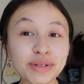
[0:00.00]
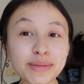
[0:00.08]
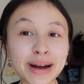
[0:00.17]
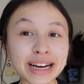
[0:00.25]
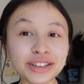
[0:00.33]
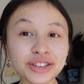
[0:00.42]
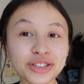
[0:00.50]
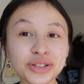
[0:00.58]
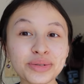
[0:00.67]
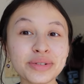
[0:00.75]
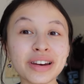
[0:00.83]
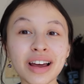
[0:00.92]
reminder
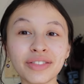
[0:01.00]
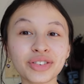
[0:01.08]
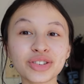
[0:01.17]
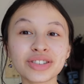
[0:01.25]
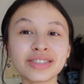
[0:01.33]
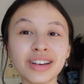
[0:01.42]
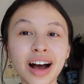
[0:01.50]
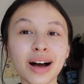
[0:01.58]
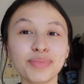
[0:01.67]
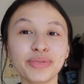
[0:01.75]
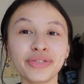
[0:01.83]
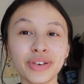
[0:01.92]
to never
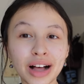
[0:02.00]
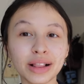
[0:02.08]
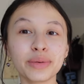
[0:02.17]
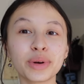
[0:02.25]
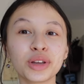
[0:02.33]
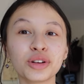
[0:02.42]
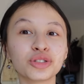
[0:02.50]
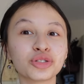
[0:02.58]
stop following your